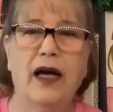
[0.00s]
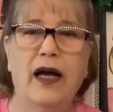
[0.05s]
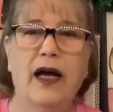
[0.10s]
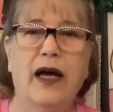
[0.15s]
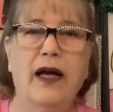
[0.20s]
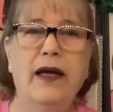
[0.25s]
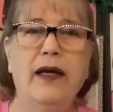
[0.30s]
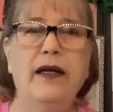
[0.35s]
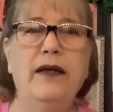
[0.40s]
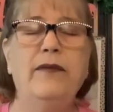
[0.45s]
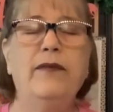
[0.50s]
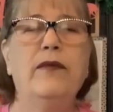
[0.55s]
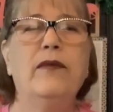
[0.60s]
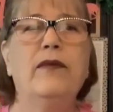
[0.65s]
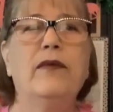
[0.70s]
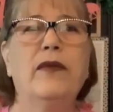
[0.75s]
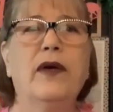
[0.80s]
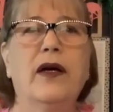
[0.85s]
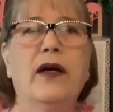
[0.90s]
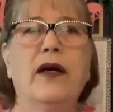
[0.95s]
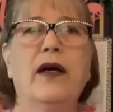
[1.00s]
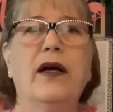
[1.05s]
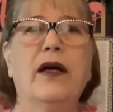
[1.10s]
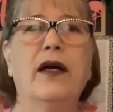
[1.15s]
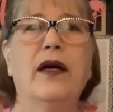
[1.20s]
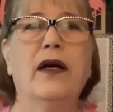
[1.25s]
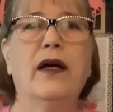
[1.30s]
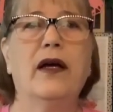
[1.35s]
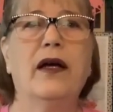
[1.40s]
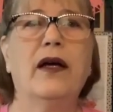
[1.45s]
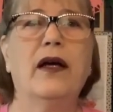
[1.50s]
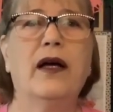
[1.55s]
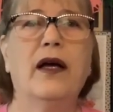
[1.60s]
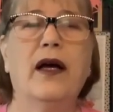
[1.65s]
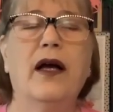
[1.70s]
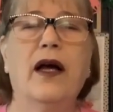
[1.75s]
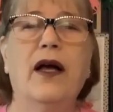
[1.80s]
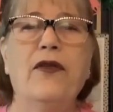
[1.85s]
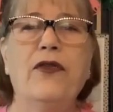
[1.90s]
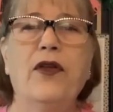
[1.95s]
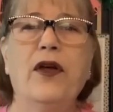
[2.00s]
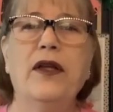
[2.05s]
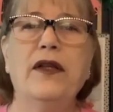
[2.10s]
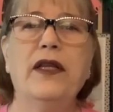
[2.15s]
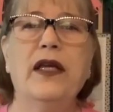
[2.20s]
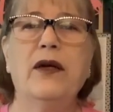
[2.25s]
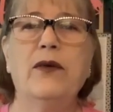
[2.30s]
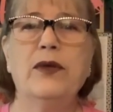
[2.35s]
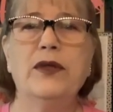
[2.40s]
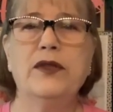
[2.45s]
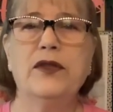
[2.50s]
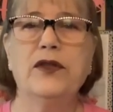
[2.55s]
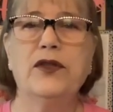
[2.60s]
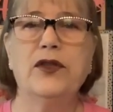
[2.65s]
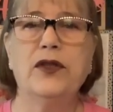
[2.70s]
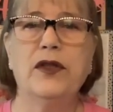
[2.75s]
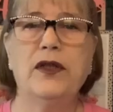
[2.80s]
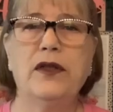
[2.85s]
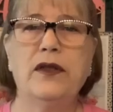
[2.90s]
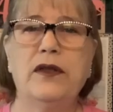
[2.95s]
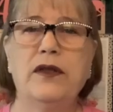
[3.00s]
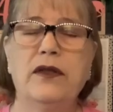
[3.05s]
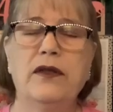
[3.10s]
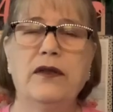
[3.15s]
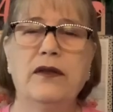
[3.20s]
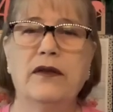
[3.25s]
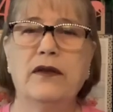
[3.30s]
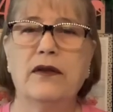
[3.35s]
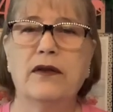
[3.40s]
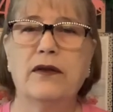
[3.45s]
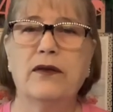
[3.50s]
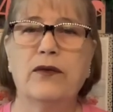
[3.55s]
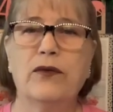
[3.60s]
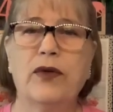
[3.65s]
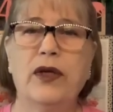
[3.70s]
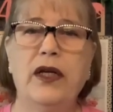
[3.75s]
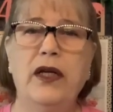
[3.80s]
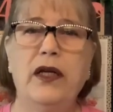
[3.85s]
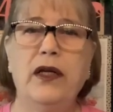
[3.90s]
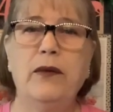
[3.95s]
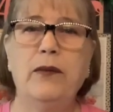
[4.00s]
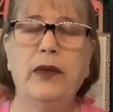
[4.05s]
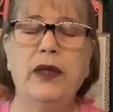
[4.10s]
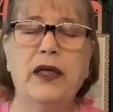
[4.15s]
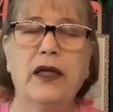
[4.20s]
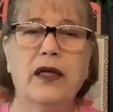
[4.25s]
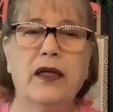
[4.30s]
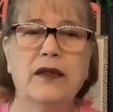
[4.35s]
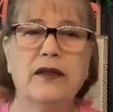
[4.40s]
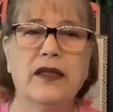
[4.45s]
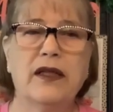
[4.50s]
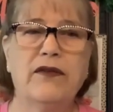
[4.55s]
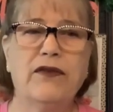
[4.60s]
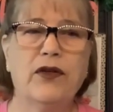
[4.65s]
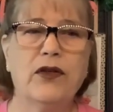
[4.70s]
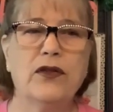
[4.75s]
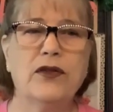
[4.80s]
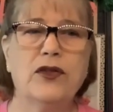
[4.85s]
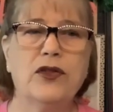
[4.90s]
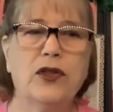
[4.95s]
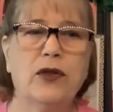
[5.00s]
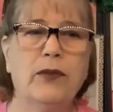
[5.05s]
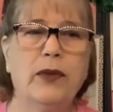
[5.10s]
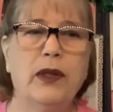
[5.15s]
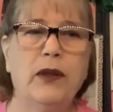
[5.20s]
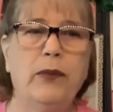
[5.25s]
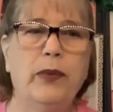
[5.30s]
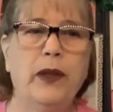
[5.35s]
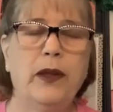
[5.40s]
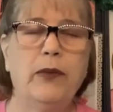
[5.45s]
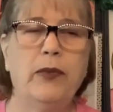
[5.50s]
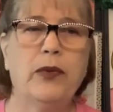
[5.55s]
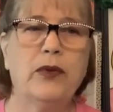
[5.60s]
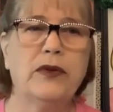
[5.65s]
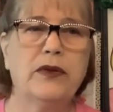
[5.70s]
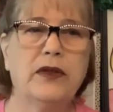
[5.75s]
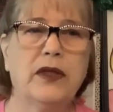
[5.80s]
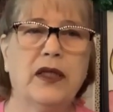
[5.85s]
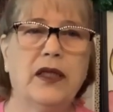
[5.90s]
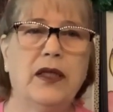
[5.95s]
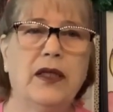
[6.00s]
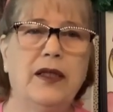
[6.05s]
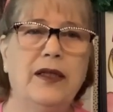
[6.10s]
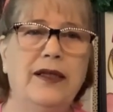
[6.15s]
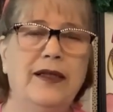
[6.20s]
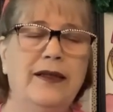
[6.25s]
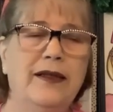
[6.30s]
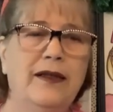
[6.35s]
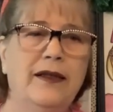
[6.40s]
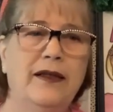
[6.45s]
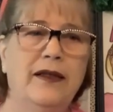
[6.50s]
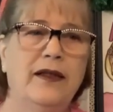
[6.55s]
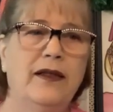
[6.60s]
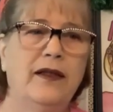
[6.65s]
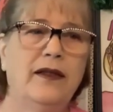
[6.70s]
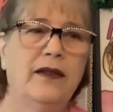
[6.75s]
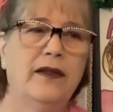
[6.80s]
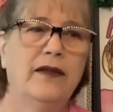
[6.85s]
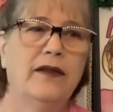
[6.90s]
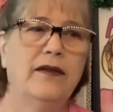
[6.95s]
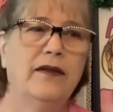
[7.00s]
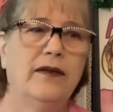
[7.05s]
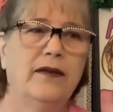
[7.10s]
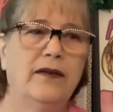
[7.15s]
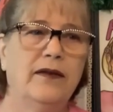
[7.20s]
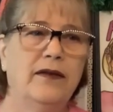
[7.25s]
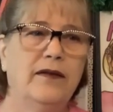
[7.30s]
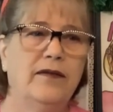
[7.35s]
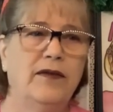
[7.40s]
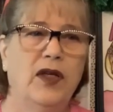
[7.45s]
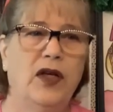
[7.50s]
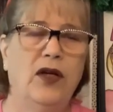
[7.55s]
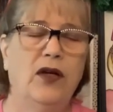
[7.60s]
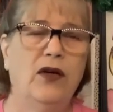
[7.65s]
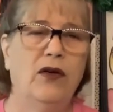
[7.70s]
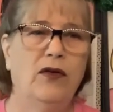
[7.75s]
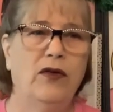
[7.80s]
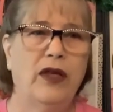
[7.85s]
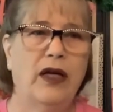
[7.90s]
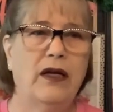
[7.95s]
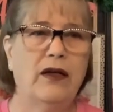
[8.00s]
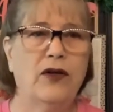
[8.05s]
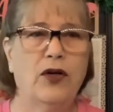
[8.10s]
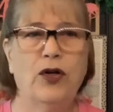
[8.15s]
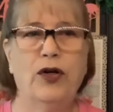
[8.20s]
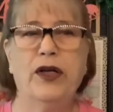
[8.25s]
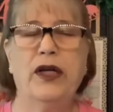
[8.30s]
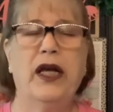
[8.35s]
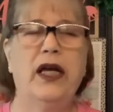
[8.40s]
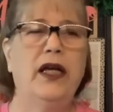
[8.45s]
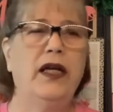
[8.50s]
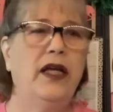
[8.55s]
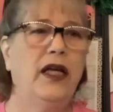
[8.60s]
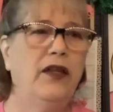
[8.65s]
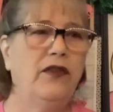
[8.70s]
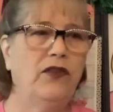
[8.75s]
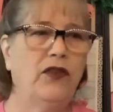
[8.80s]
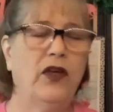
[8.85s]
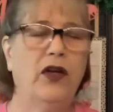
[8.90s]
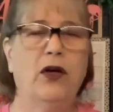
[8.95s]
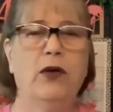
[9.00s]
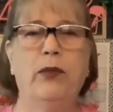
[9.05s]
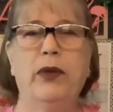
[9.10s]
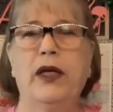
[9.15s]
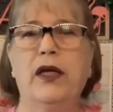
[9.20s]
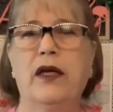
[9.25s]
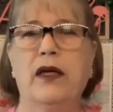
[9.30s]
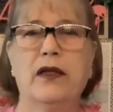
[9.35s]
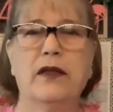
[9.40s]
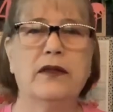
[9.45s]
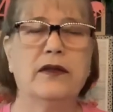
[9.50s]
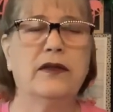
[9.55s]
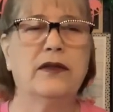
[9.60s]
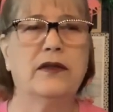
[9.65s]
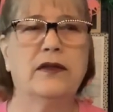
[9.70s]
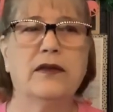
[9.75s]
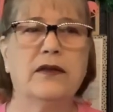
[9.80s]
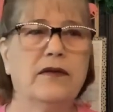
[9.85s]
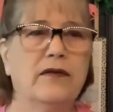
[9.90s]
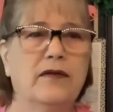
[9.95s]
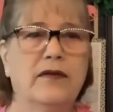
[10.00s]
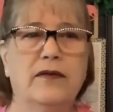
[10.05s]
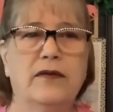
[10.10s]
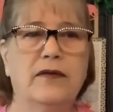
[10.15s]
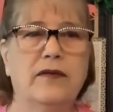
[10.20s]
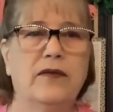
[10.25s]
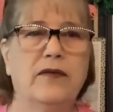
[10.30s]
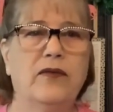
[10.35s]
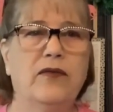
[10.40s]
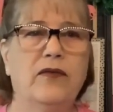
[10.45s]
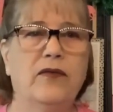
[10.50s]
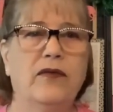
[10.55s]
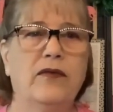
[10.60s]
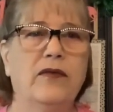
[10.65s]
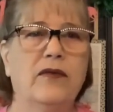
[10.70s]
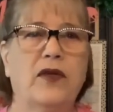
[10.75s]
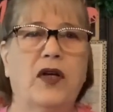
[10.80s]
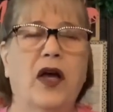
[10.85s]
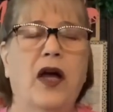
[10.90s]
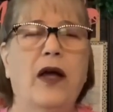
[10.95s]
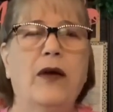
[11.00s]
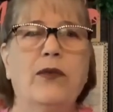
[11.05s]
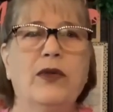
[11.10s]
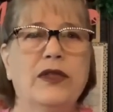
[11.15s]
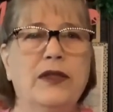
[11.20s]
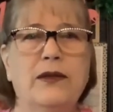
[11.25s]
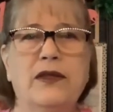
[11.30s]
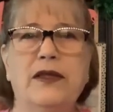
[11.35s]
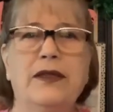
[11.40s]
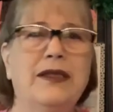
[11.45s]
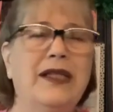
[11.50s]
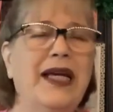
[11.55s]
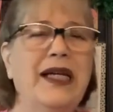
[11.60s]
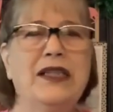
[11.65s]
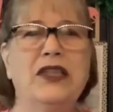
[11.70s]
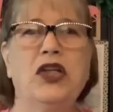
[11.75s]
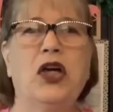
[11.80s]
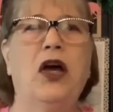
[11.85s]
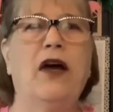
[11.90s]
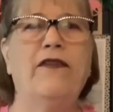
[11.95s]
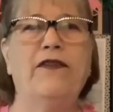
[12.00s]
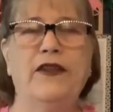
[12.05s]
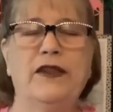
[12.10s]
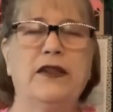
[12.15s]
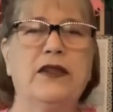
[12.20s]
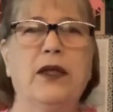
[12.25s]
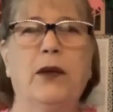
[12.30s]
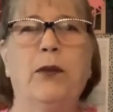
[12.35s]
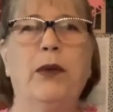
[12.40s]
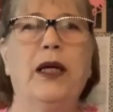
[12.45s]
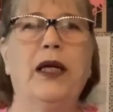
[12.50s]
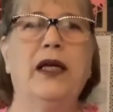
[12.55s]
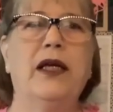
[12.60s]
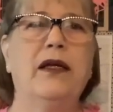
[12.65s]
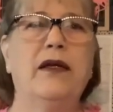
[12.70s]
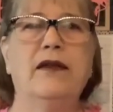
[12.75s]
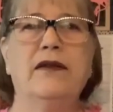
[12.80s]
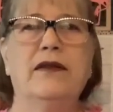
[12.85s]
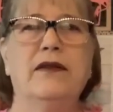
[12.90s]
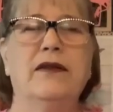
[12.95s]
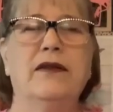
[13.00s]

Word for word: I, I thought that was a good reading because I've heard so many people say, you know, that hurricane hit there because God was ticked off at somebody